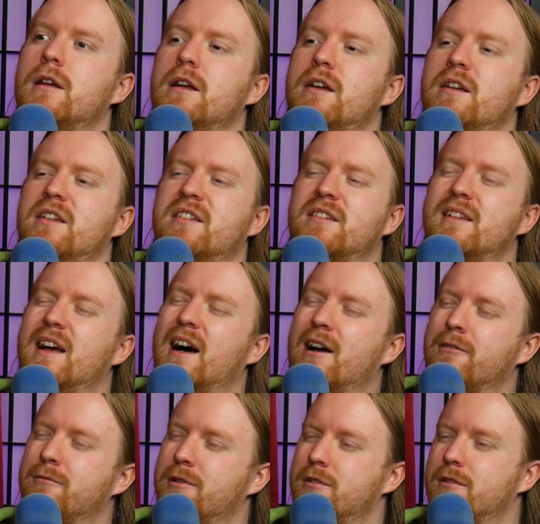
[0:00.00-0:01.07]
is
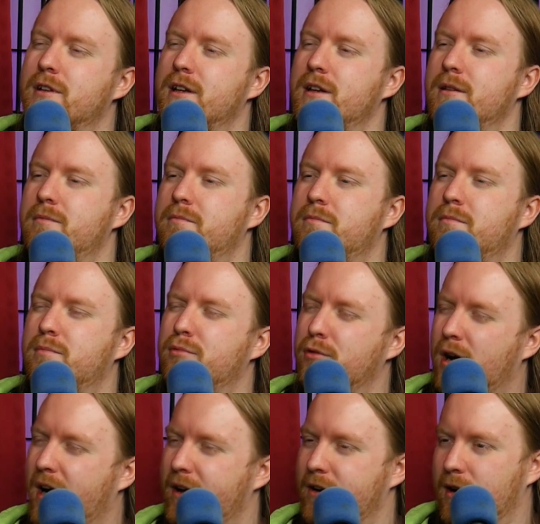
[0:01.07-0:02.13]
not really
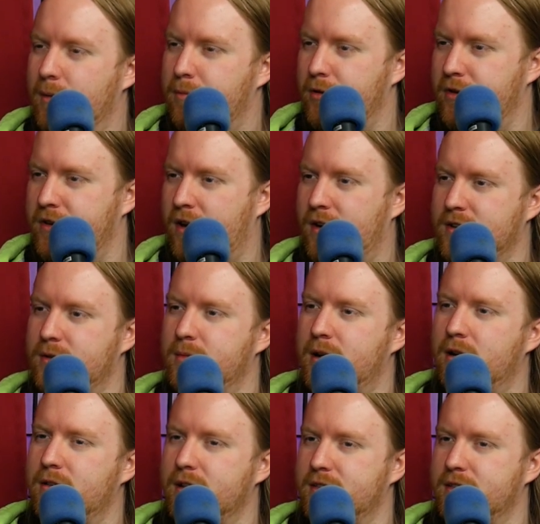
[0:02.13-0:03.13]
brought up or talked about.